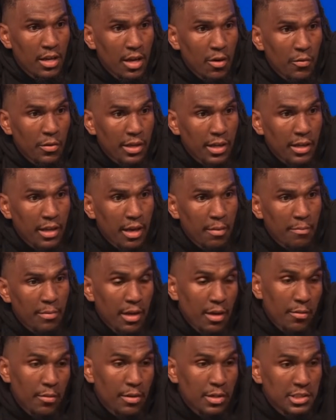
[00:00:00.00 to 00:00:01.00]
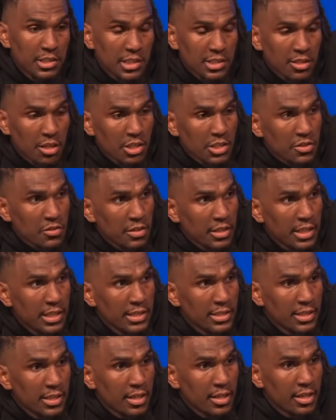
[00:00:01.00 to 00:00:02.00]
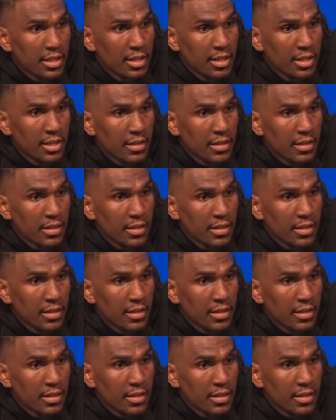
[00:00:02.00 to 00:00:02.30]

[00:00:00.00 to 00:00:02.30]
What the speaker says: that we can be able to adjust our screens and,